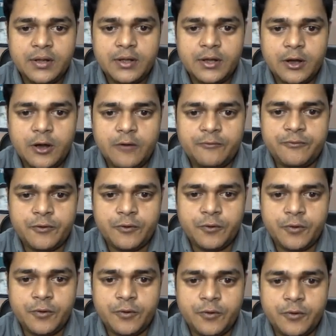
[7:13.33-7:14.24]
of
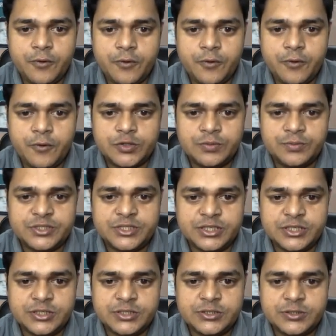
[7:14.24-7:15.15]
your virtual
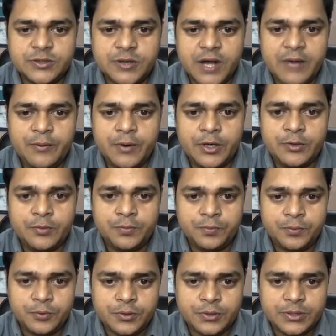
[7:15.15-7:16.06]
machine. So I want to
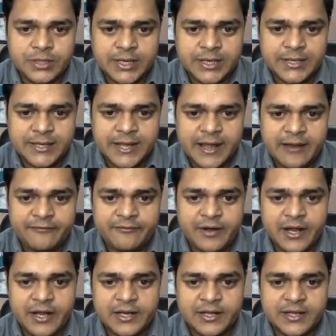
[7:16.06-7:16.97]
put the entire
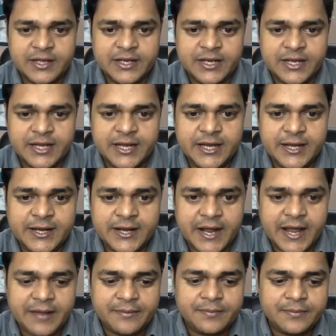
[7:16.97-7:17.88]
file in E
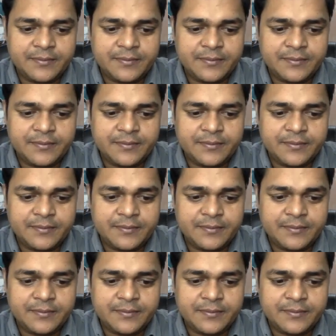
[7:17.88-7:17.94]
drive,